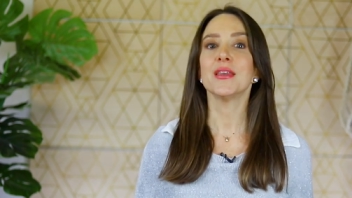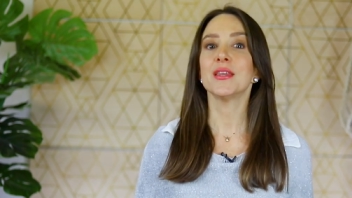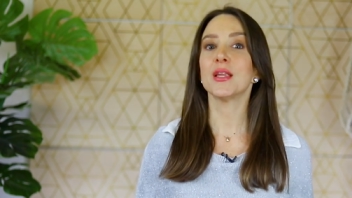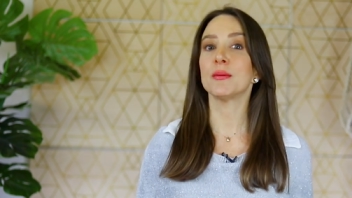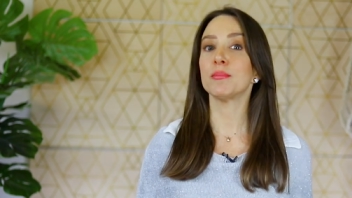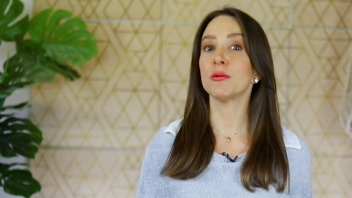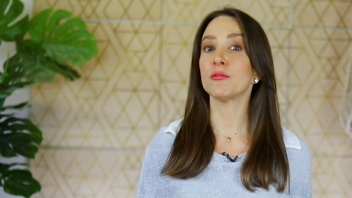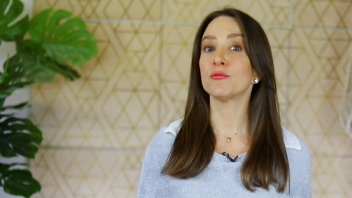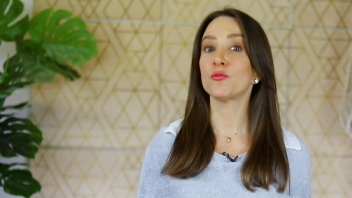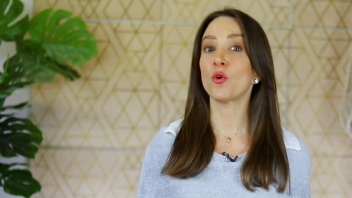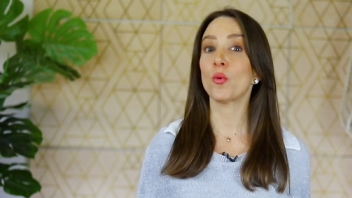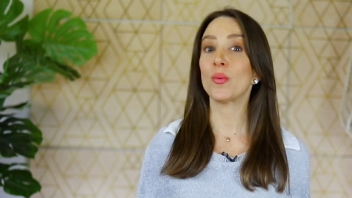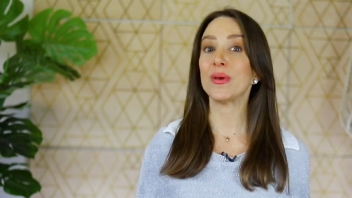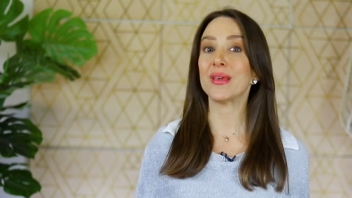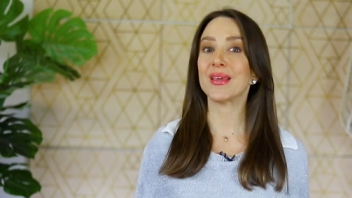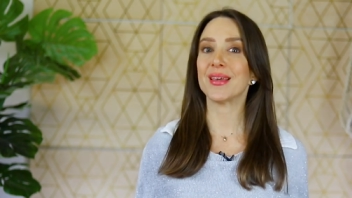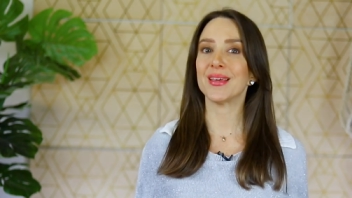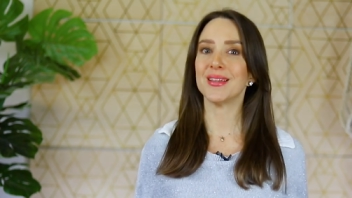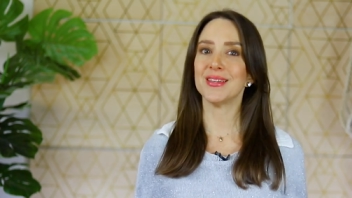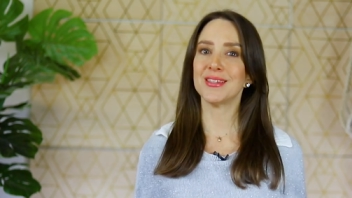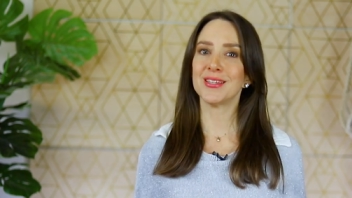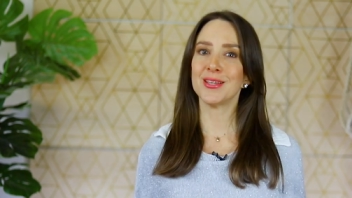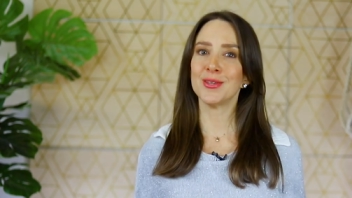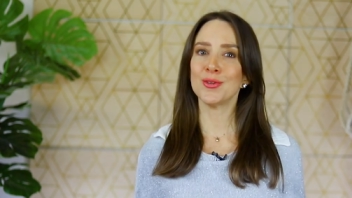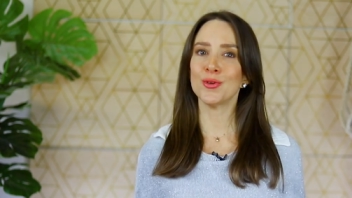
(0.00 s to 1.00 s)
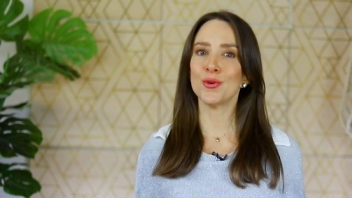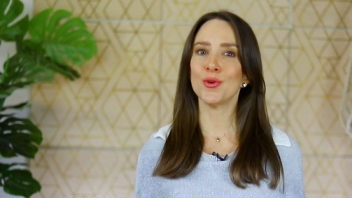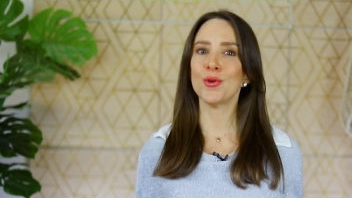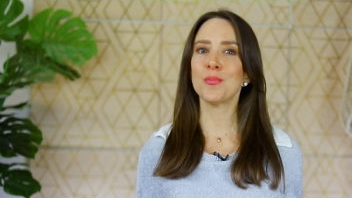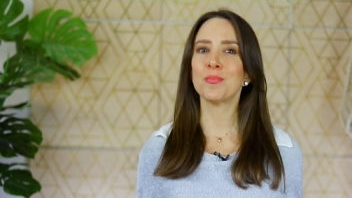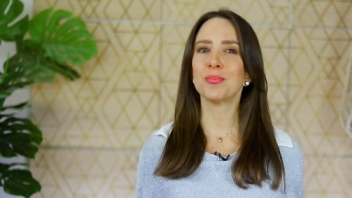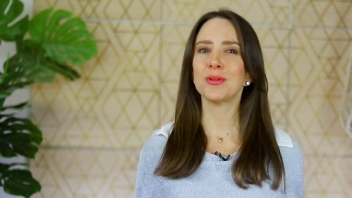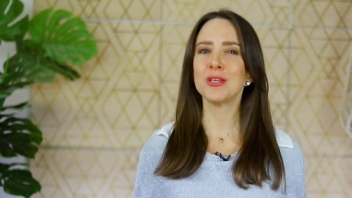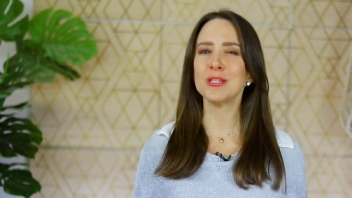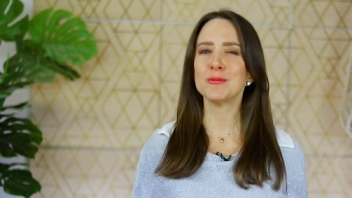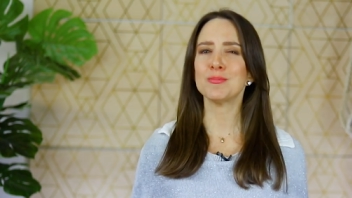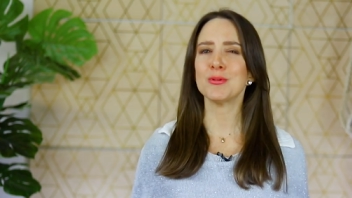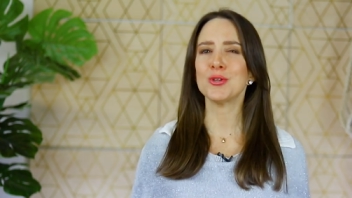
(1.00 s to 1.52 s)
Now, before we continue,
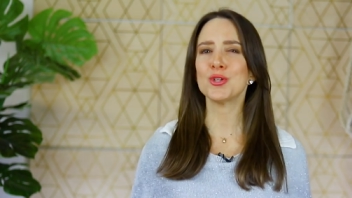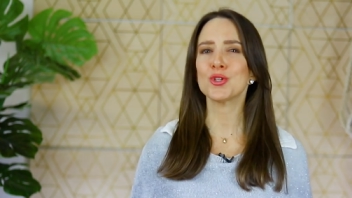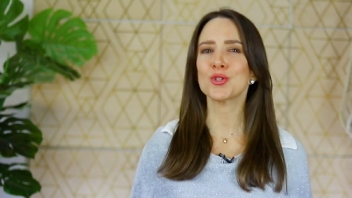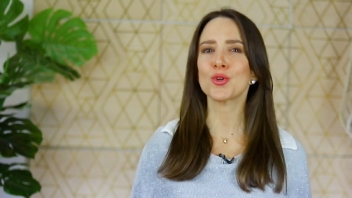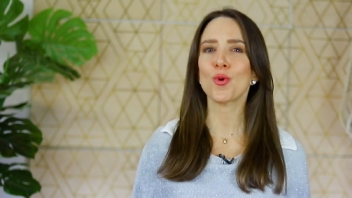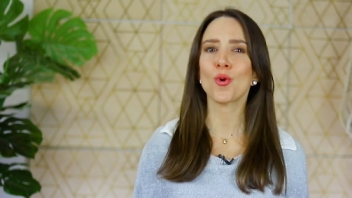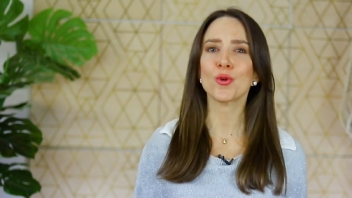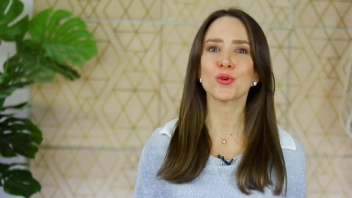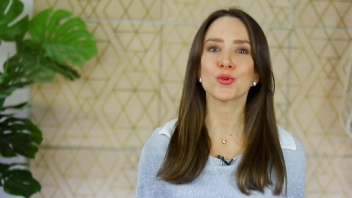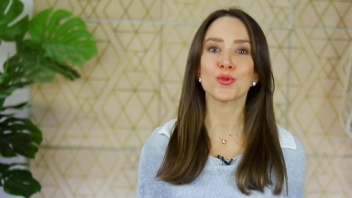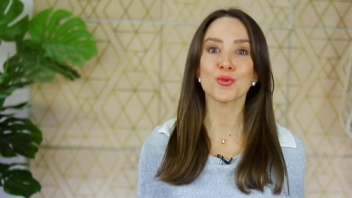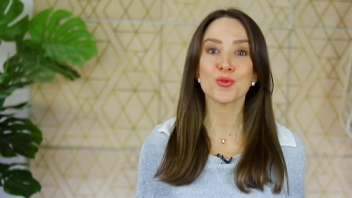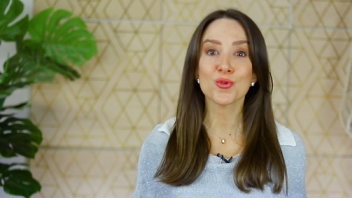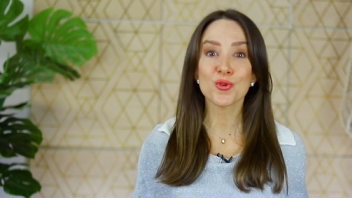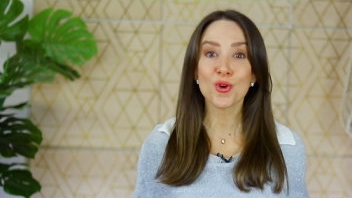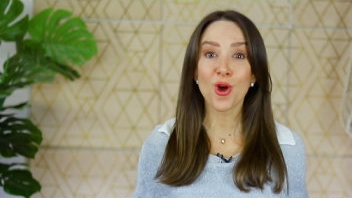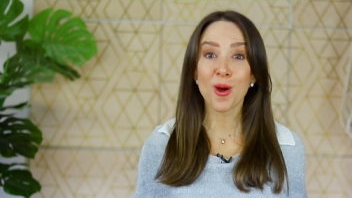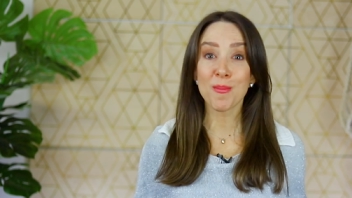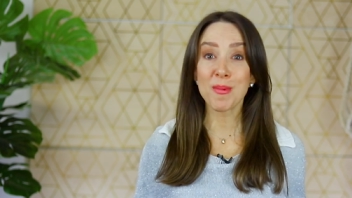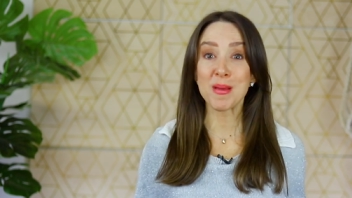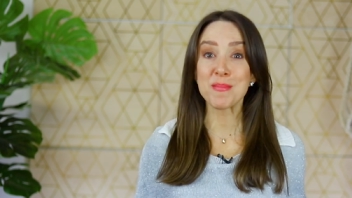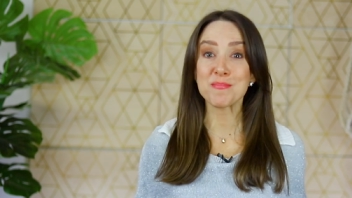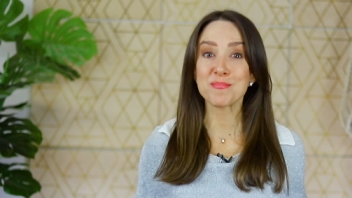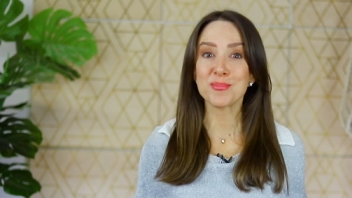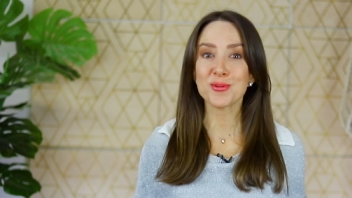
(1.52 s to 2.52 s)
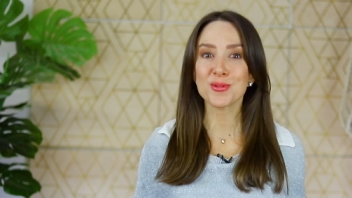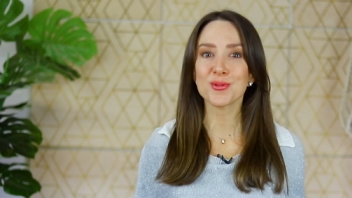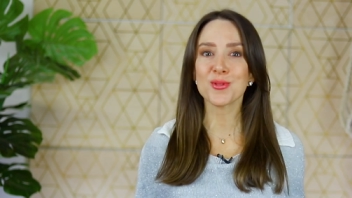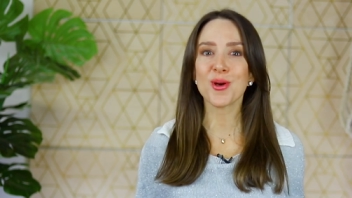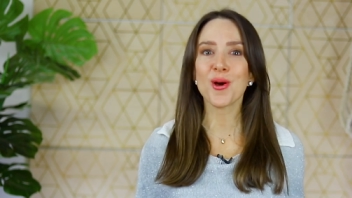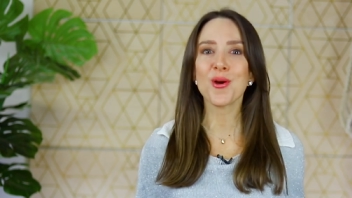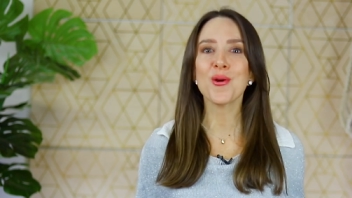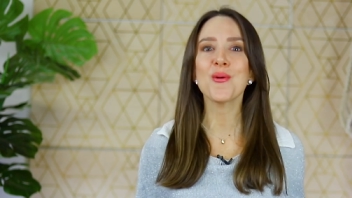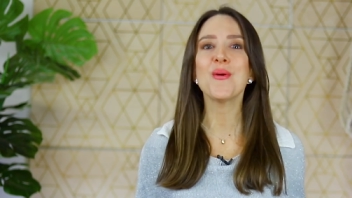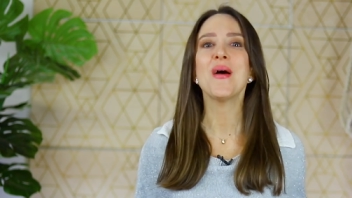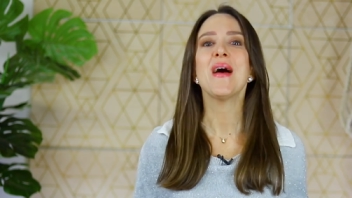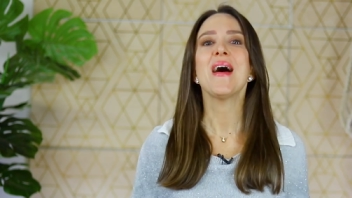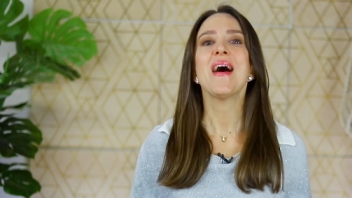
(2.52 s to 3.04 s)
please be sure to comment
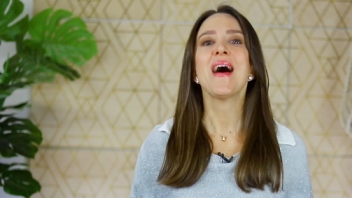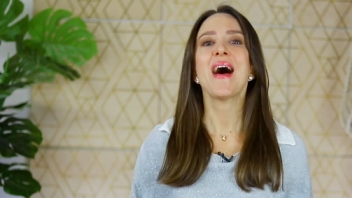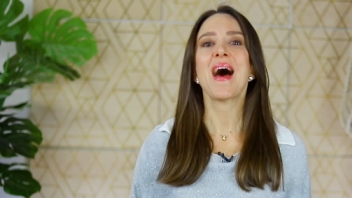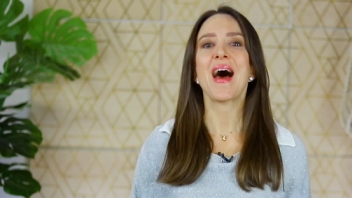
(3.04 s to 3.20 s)
below